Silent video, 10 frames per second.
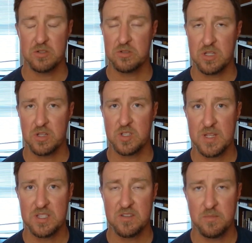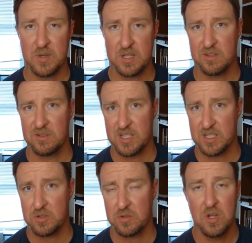They're still expensive, but they're
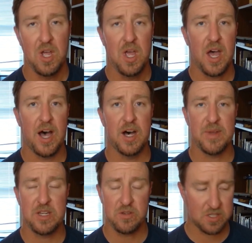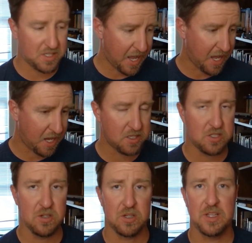digital, and you can just add on
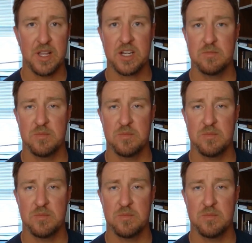to your collection.